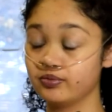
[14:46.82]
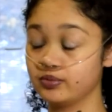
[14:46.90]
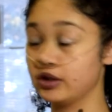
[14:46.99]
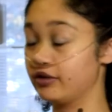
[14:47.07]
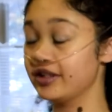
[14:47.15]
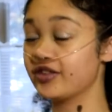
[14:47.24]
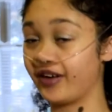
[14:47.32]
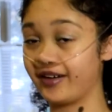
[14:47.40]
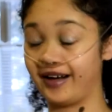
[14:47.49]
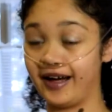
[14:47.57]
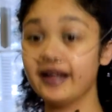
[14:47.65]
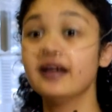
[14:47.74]
degrees
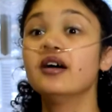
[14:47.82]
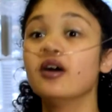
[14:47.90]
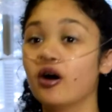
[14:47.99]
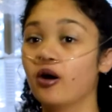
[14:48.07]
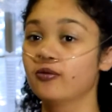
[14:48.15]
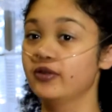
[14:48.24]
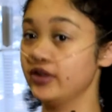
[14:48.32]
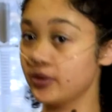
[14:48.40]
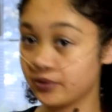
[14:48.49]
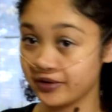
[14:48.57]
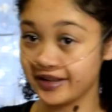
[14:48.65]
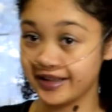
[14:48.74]
Fahrenheit. Hopefully you
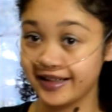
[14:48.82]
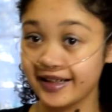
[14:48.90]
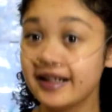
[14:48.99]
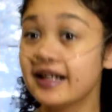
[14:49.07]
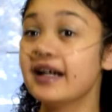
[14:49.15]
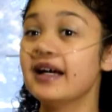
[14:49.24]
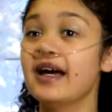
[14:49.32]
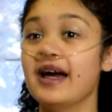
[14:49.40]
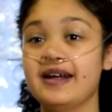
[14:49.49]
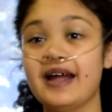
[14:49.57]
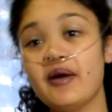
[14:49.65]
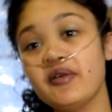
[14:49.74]
preheated.
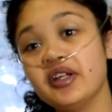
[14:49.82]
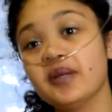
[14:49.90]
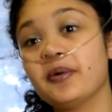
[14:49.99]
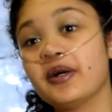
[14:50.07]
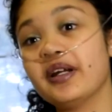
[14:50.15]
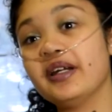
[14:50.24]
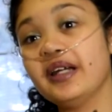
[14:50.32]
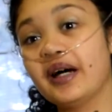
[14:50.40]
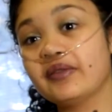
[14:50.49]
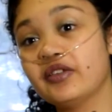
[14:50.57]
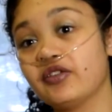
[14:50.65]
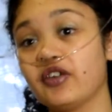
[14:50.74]
And now we need to put it in the
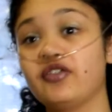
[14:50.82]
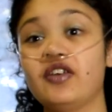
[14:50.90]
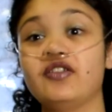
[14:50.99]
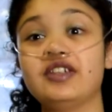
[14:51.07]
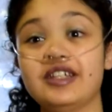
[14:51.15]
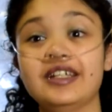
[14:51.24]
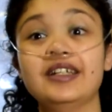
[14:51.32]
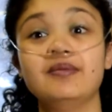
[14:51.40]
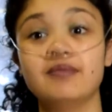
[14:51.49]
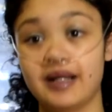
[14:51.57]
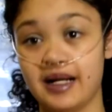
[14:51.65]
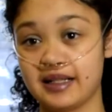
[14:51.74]
oven for
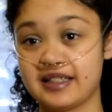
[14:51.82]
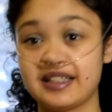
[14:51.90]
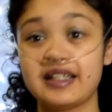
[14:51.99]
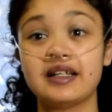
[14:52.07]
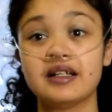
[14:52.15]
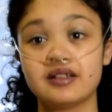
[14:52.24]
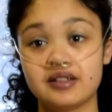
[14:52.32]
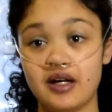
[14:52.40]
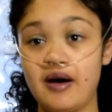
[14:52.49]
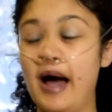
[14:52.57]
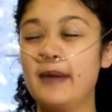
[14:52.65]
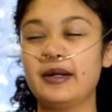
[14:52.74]
15 minutes. So
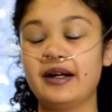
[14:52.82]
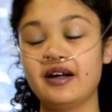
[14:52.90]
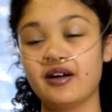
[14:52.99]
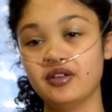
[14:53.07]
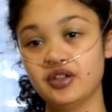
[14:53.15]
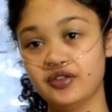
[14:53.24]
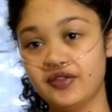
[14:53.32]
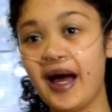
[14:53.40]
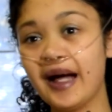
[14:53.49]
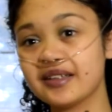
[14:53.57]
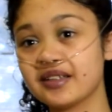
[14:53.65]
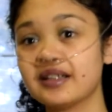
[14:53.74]
I'm gonna go do
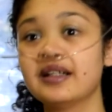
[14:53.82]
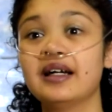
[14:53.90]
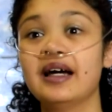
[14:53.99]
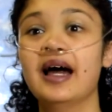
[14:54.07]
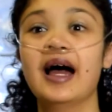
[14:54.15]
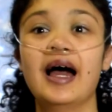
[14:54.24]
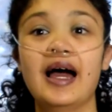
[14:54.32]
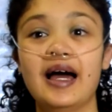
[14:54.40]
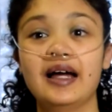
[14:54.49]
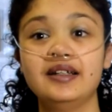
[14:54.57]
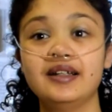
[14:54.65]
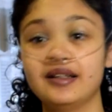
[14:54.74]
that.
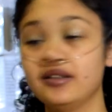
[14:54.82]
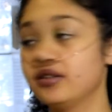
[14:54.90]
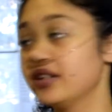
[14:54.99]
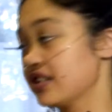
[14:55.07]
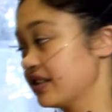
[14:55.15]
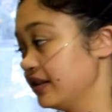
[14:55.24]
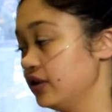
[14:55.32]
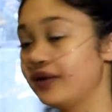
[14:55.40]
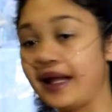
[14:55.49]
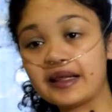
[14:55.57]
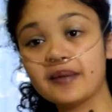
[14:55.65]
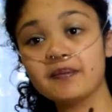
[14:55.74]
And you
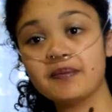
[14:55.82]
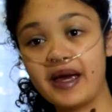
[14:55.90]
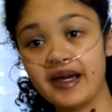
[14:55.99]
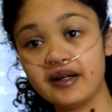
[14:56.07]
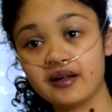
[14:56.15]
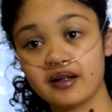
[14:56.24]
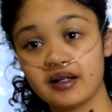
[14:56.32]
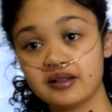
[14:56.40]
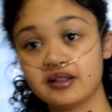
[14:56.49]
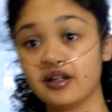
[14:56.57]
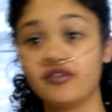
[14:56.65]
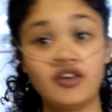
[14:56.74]
let them bake
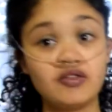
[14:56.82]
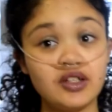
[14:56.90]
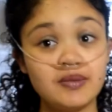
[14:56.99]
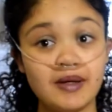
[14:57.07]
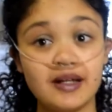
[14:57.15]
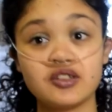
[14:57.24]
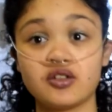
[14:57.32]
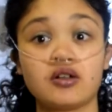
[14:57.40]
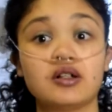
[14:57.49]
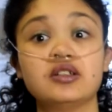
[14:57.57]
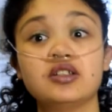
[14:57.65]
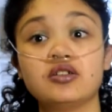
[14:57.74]
until 15 minutes
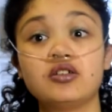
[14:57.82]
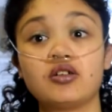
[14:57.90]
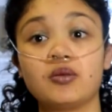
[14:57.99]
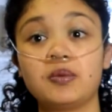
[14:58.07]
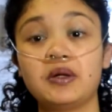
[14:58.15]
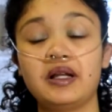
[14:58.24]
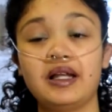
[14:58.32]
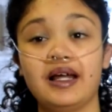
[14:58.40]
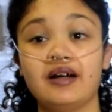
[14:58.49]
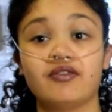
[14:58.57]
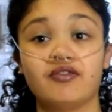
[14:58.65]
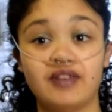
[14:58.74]
or until they're completely
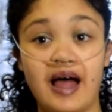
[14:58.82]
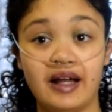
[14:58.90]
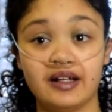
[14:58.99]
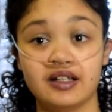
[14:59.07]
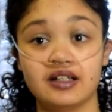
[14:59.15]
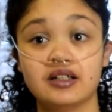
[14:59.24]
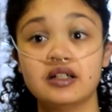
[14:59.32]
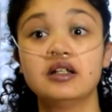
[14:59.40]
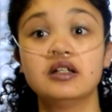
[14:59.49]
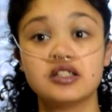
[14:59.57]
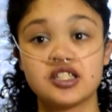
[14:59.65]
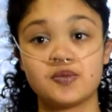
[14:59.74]
like flattened and
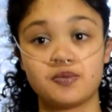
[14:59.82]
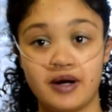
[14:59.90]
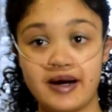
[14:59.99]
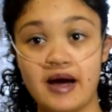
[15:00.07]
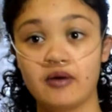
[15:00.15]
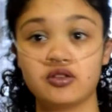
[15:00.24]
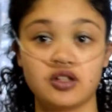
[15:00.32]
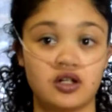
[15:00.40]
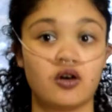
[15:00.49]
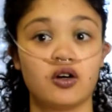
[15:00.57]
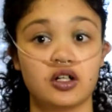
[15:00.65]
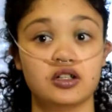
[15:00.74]
spread out
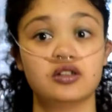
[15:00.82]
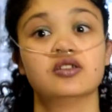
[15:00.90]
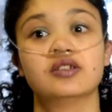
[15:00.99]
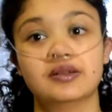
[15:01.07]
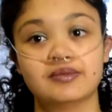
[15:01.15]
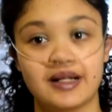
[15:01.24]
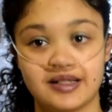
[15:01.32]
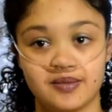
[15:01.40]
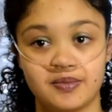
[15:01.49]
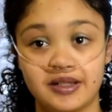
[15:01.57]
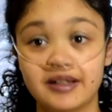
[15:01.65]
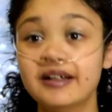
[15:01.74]
according to the
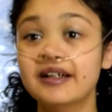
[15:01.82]
recipe.